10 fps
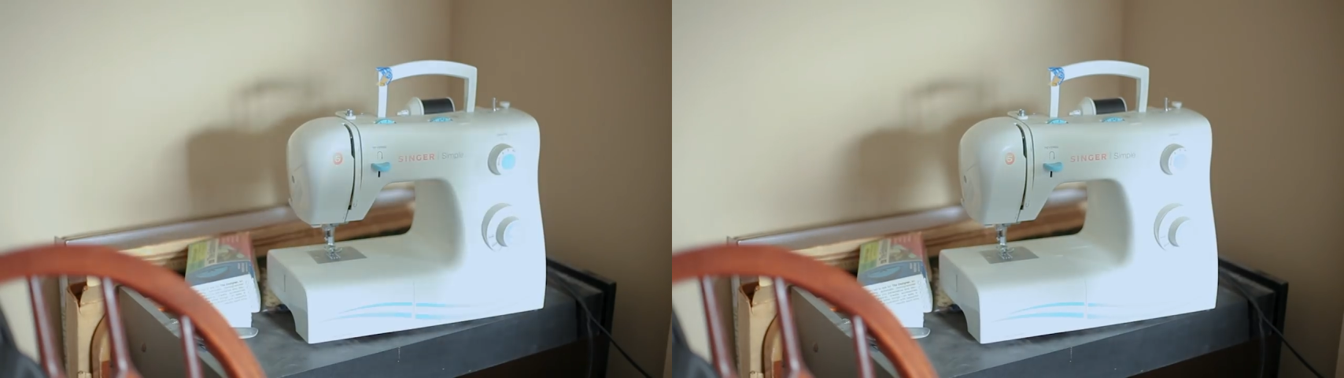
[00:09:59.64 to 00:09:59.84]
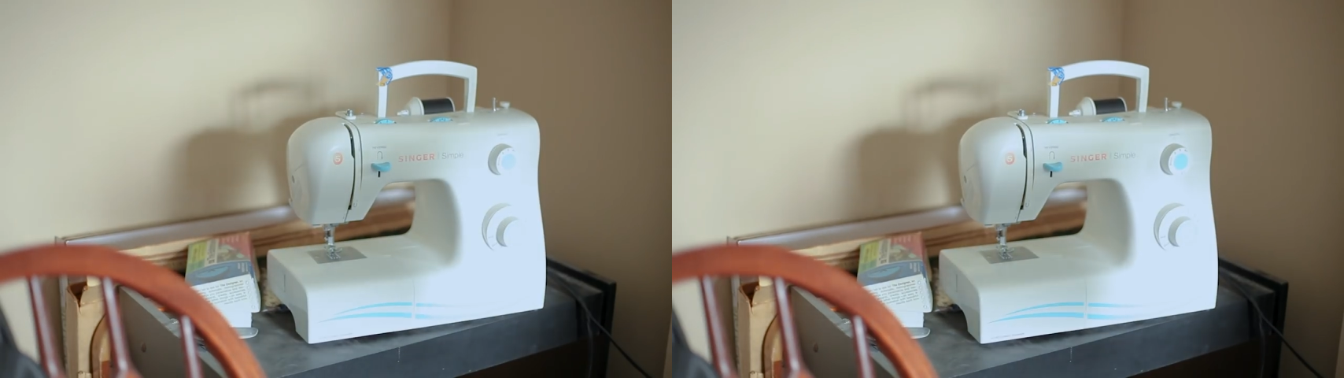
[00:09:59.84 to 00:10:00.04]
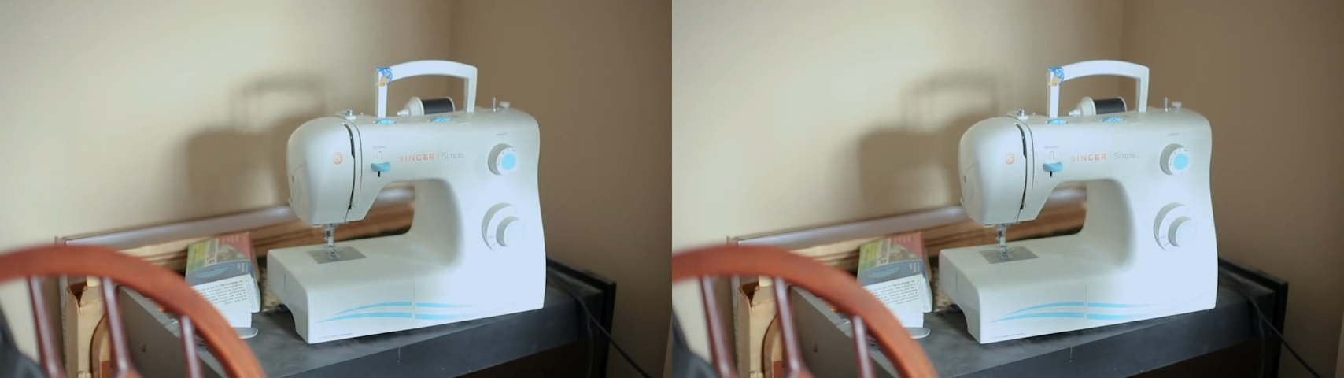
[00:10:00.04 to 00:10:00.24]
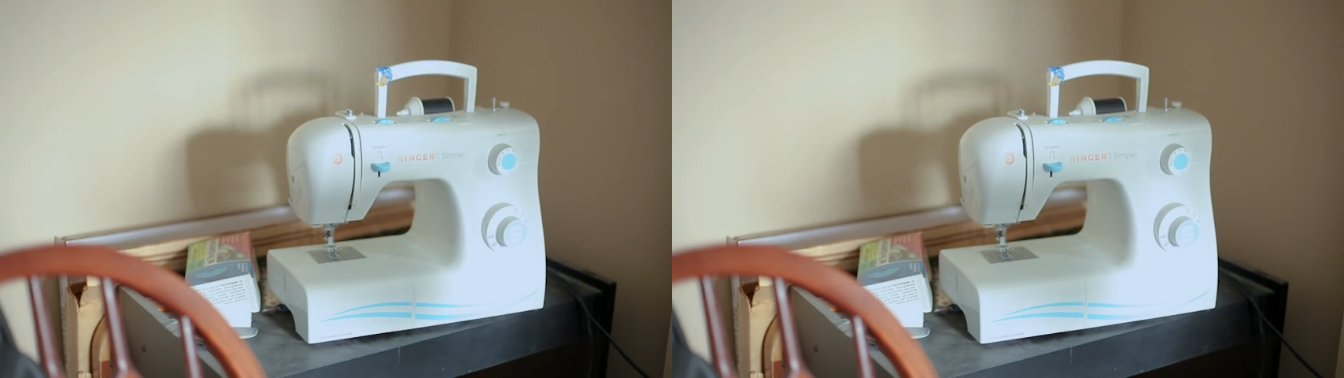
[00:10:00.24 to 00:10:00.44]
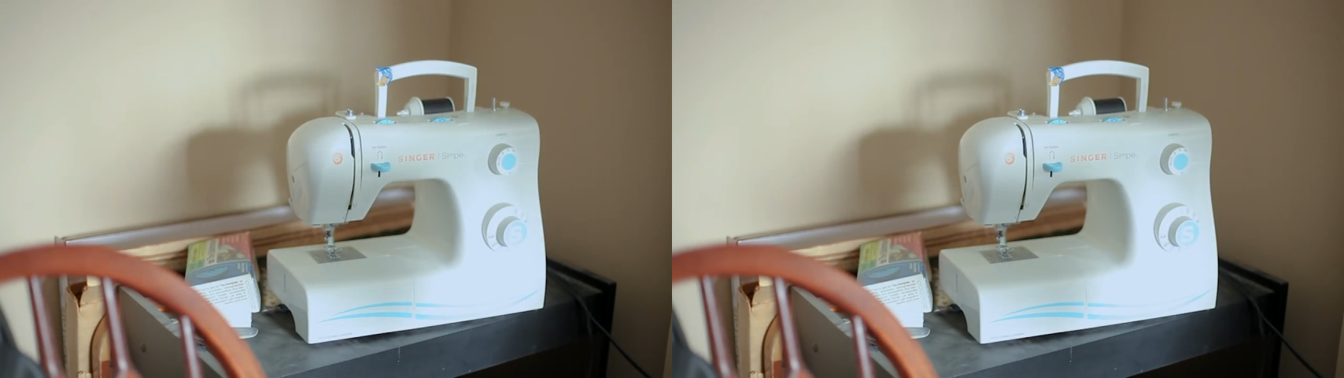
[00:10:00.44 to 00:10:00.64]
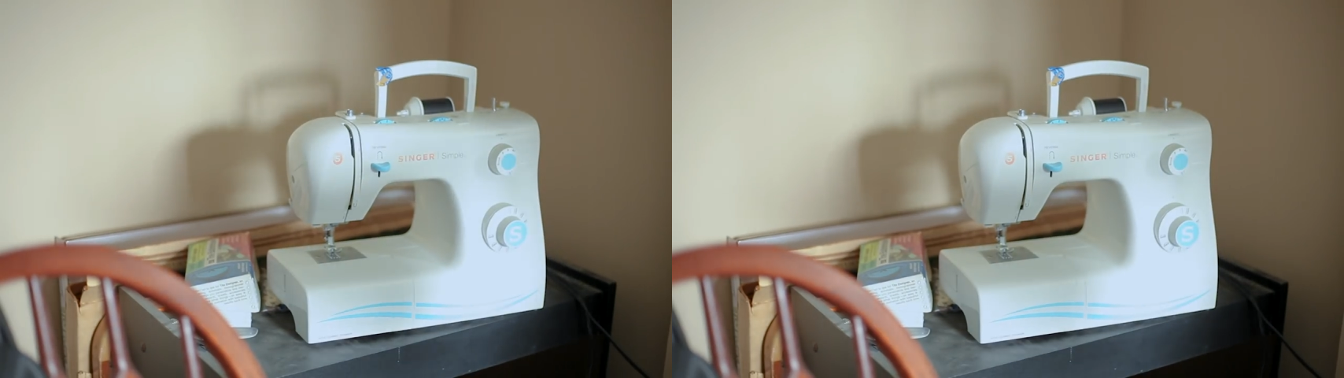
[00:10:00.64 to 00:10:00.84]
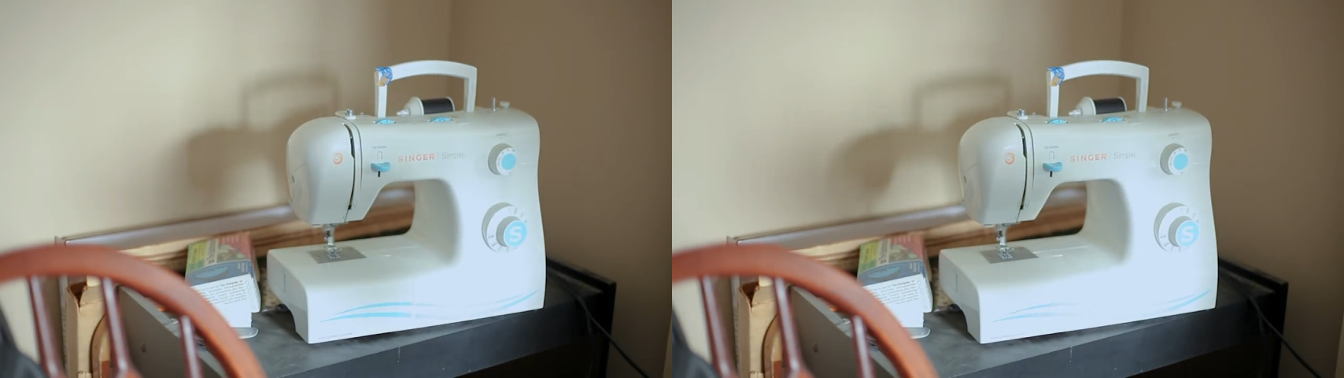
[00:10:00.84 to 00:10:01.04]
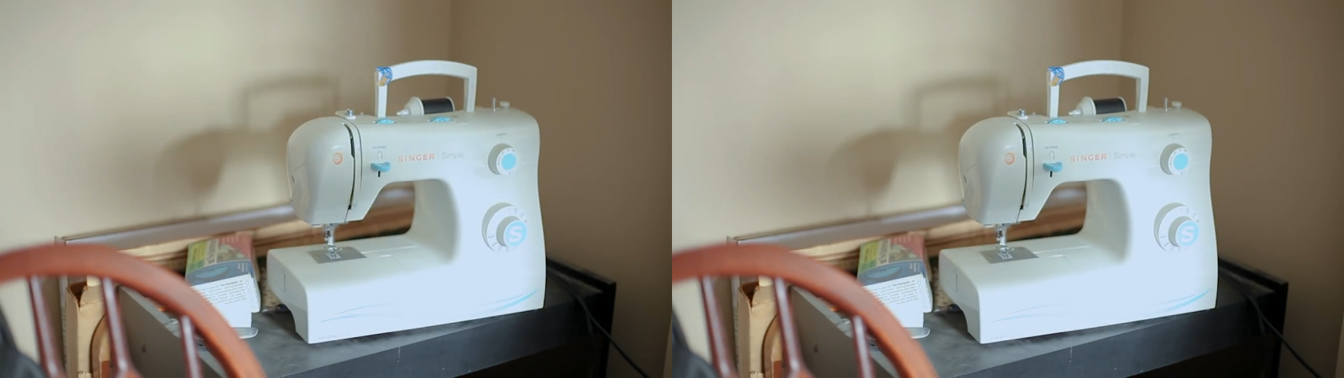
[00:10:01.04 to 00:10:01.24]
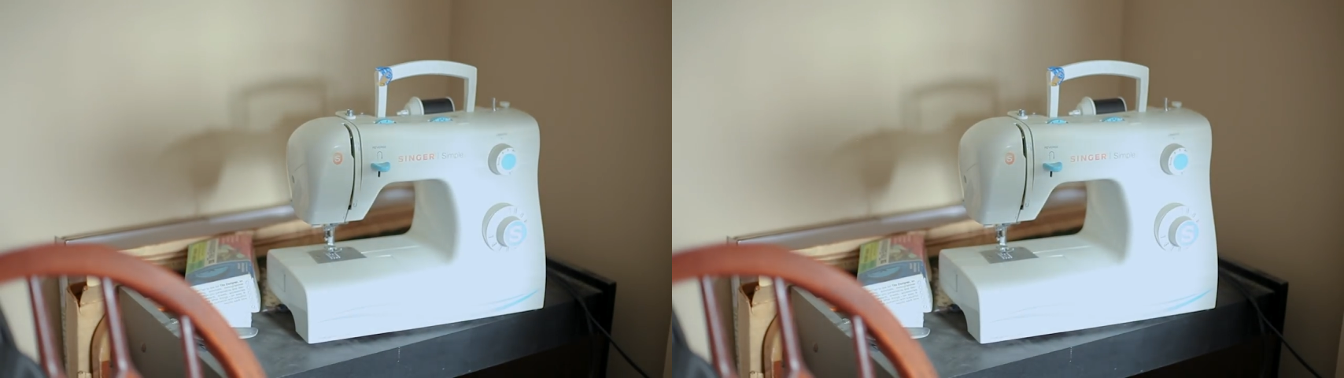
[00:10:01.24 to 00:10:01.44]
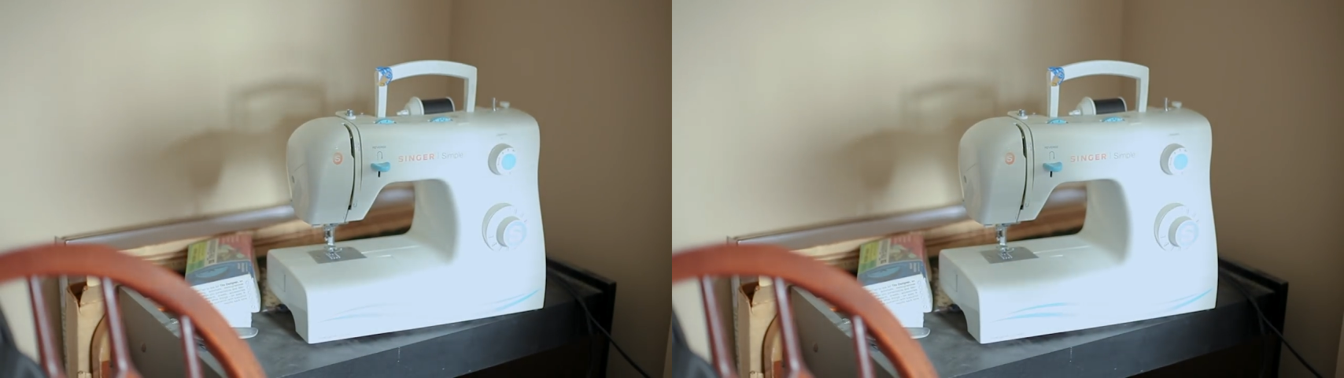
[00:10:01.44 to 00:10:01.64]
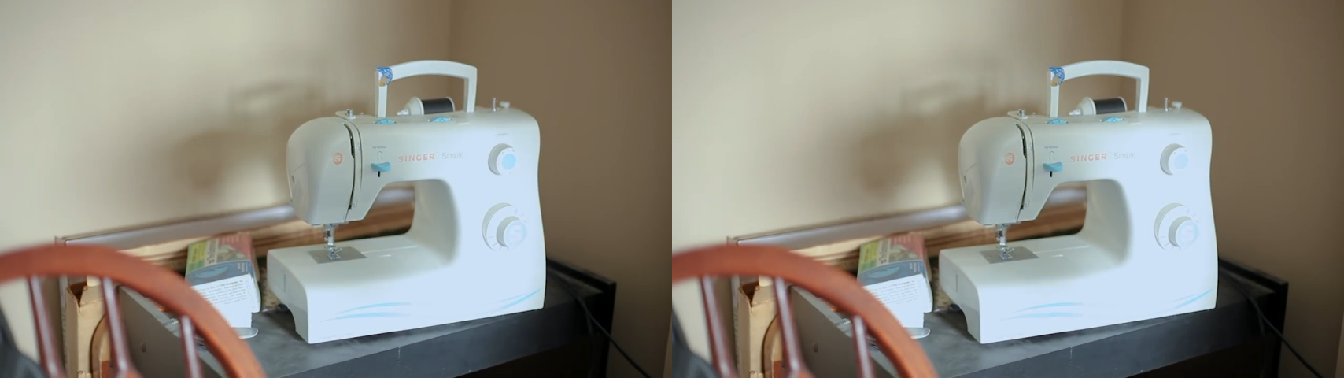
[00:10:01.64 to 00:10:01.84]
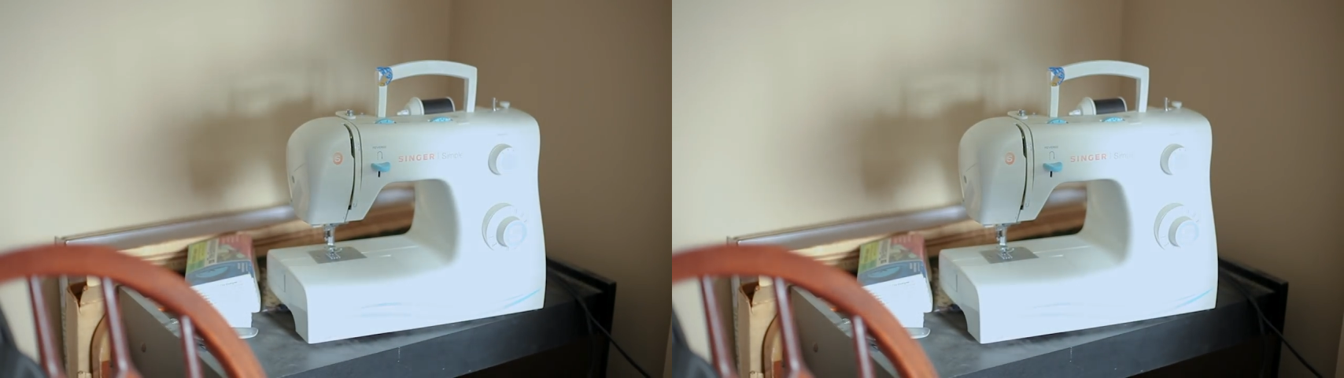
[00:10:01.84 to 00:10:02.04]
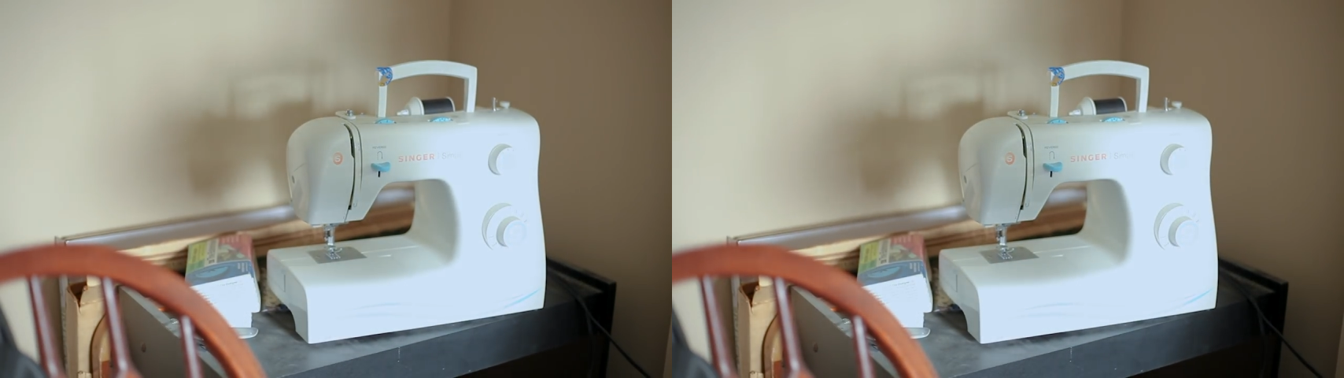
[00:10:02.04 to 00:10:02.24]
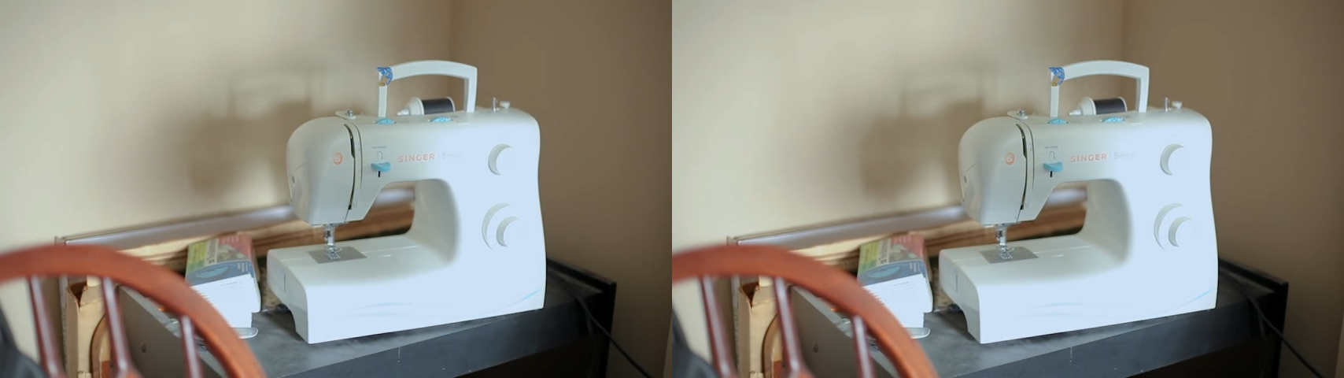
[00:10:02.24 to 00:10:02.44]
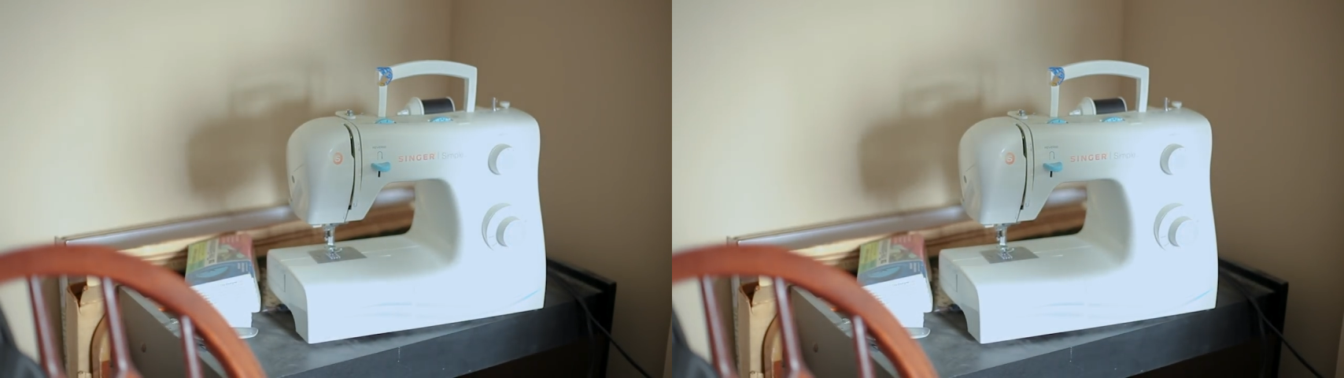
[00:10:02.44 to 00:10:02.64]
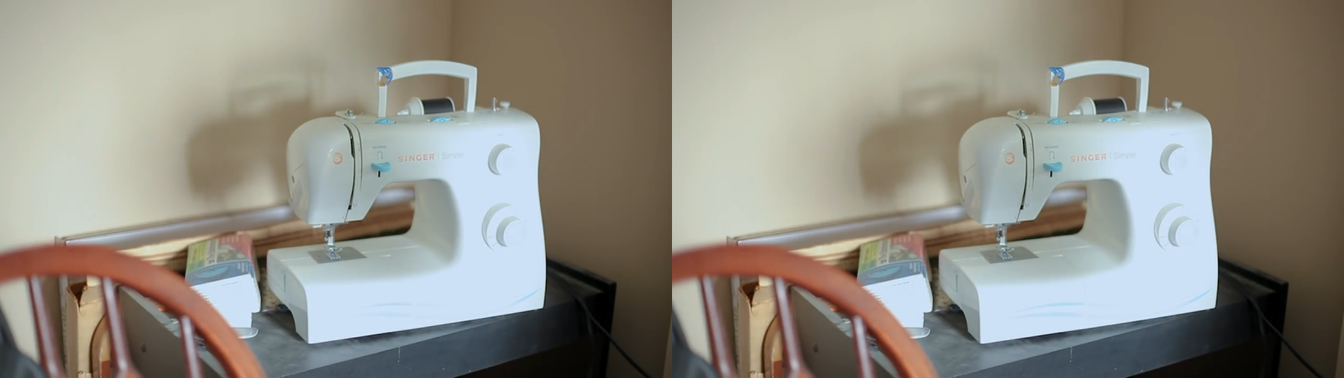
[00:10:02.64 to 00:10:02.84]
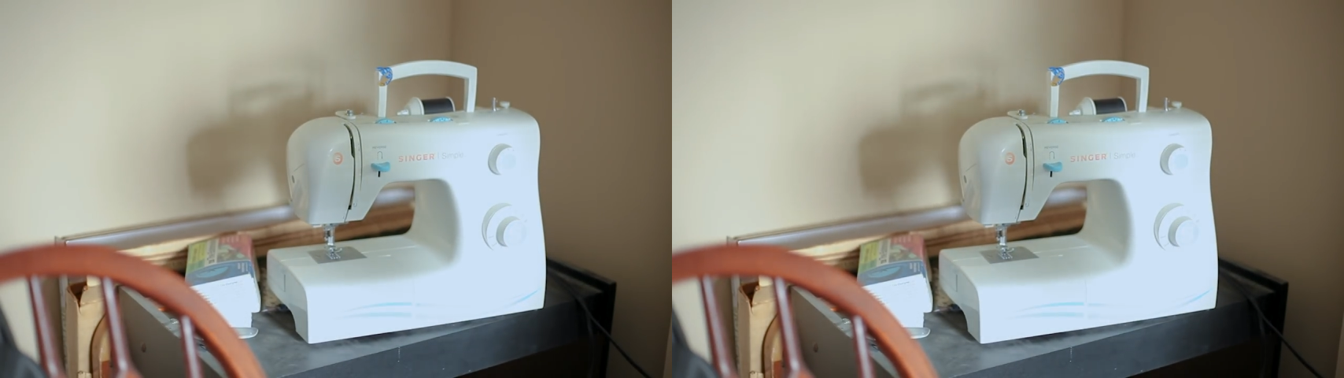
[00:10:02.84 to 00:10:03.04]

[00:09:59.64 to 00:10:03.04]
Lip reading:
No face is visible, so there are no lips to read.